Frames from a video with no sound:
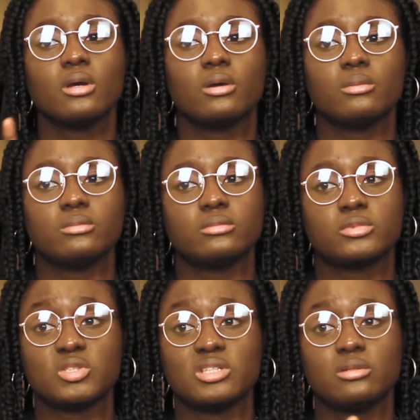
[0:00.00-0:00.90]
um,
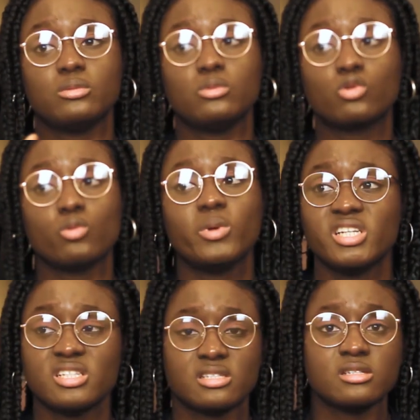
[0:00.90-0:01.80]
to the local
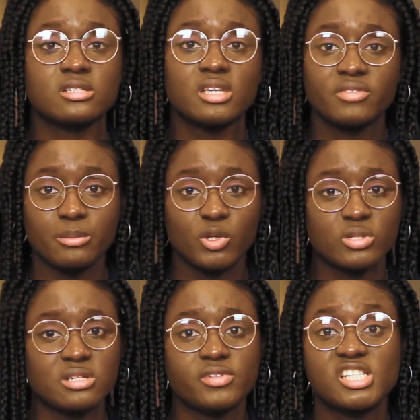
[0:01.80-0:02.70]
agencies, give them your
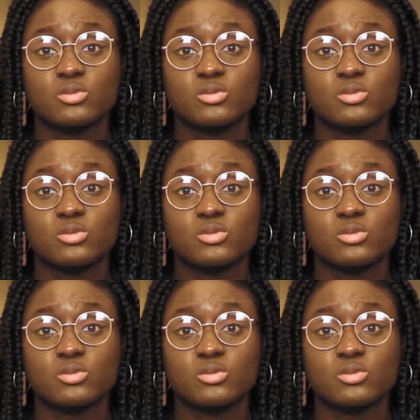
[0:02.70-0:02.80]
CV.